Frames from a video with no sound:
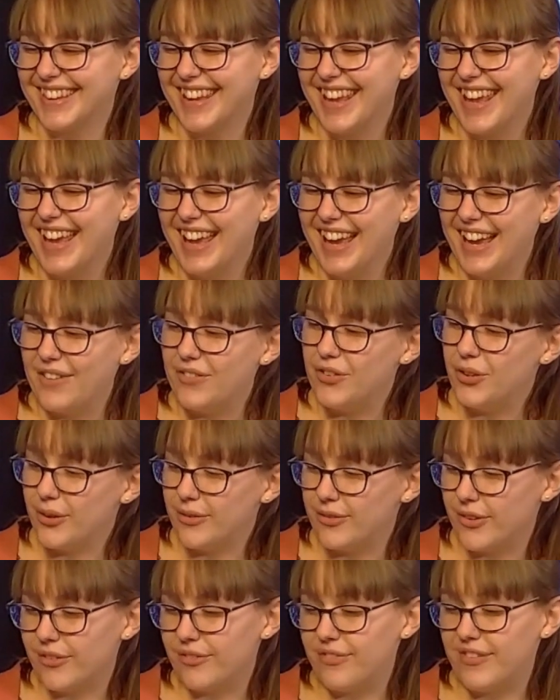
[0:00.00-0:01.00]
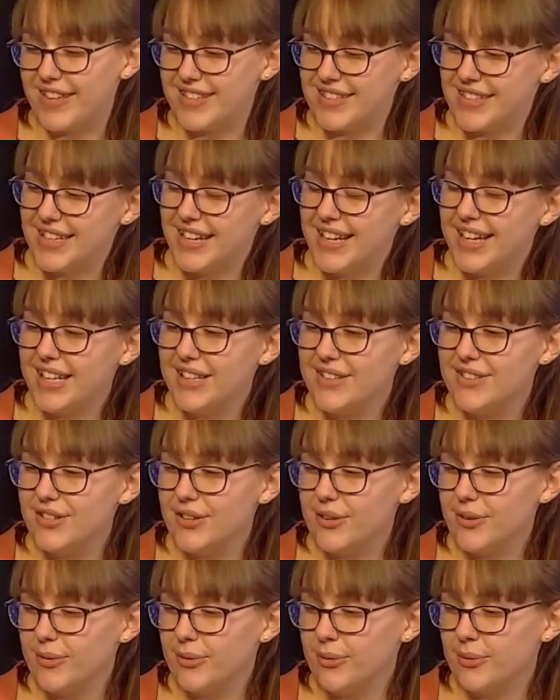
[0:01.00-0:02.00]
Have you ever visited a zoo?
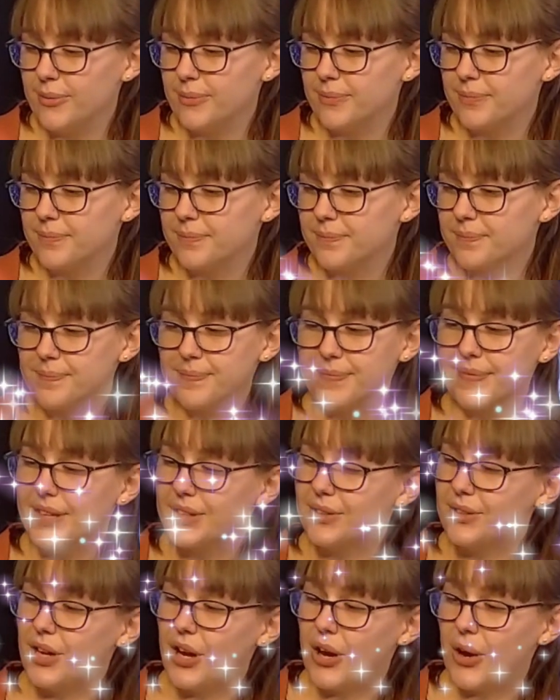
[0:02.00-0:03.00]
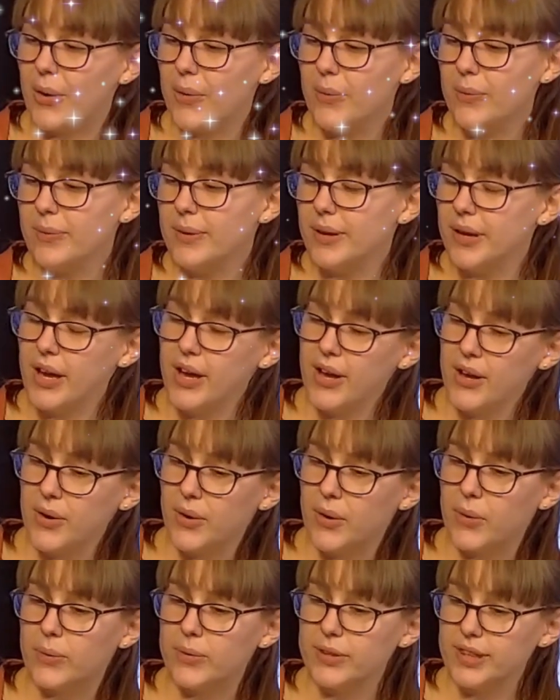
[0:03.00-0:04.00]
No? Oh,
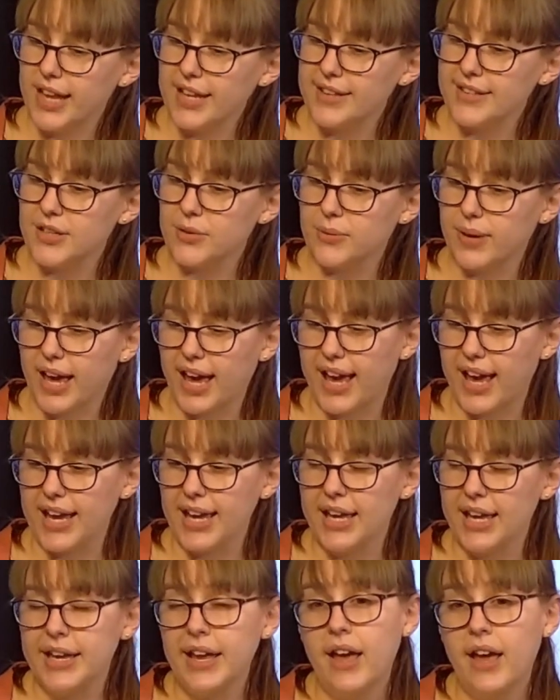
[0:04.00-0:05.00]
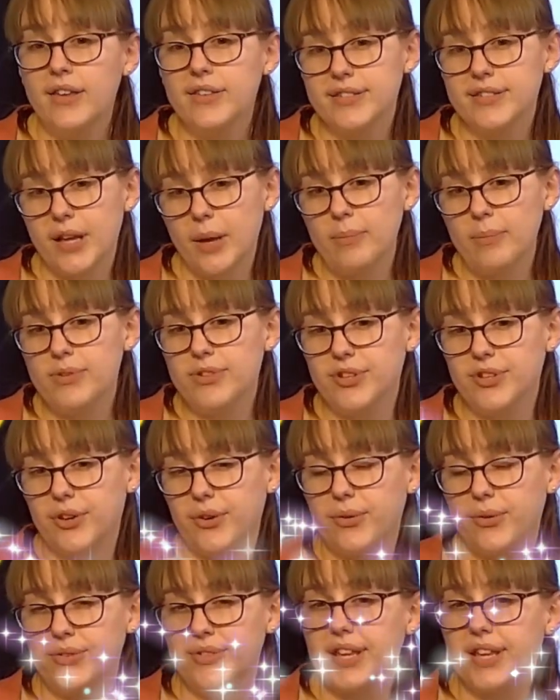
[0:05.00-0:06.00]
that's okay. Some
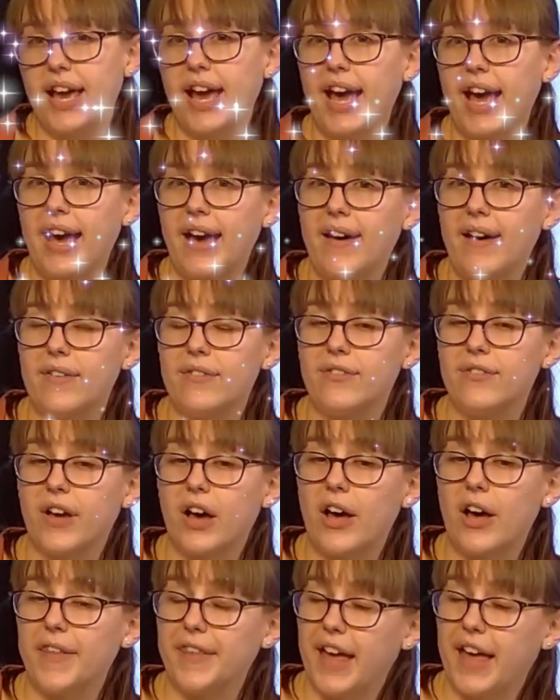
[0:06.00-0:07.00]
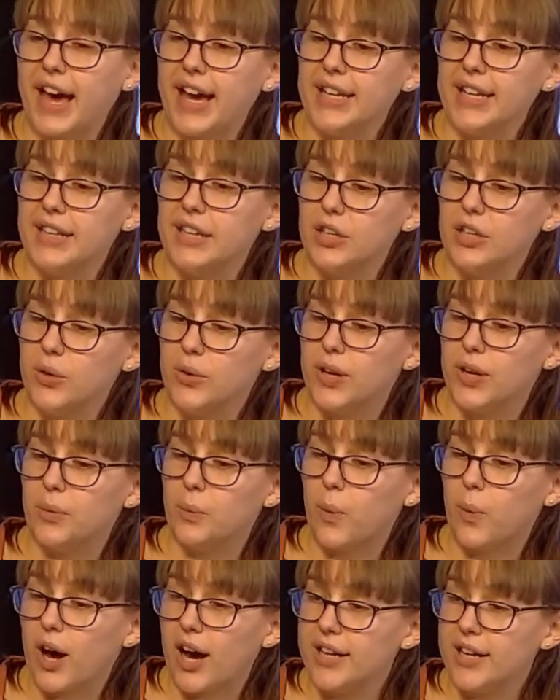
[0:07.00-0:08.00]
zoos have online that you can
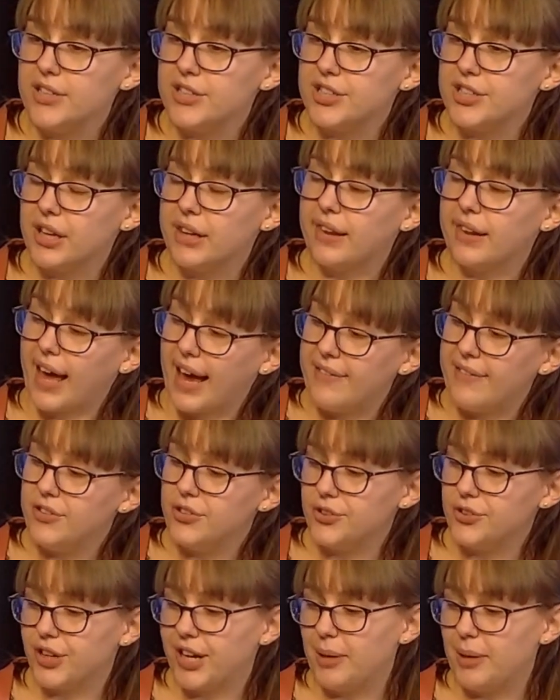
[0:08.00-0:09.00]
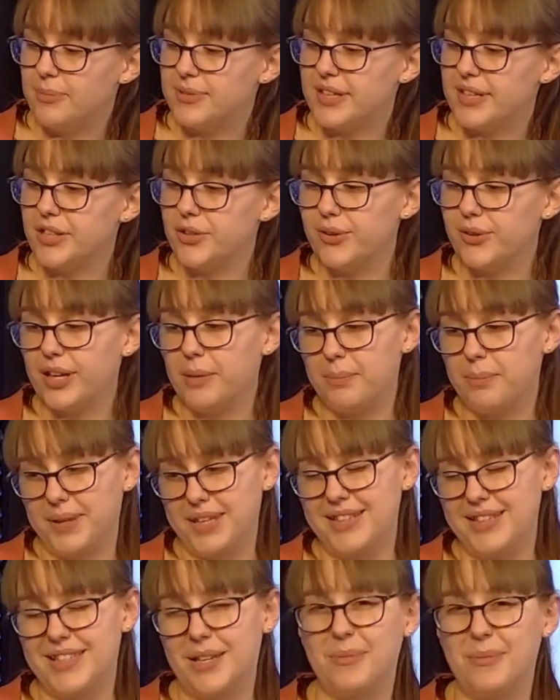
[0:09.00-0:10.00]
watch live streams and you can meet
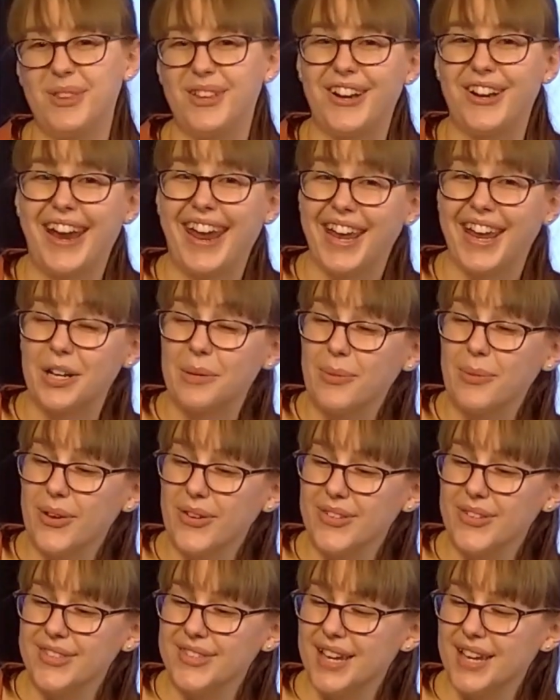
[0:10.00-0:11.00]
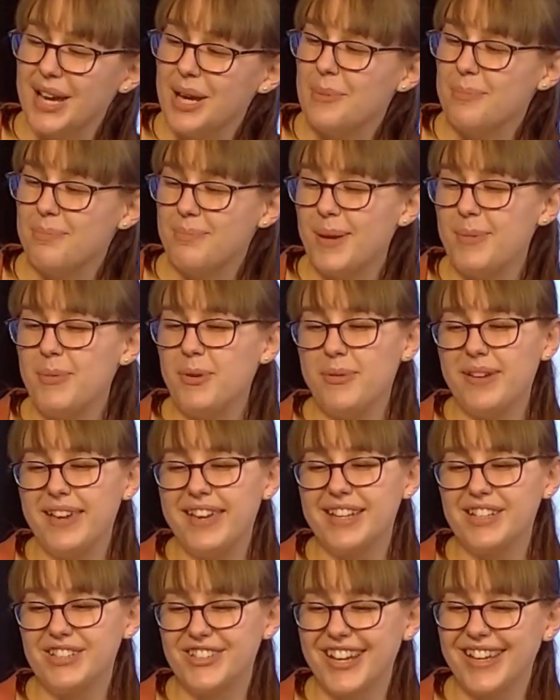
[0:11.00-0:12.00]
some of their animals. Maybe we can
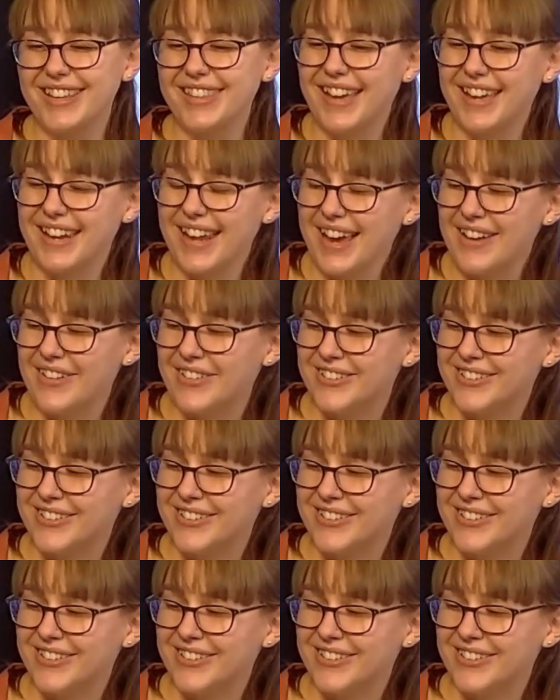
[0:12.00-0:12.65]
check that out.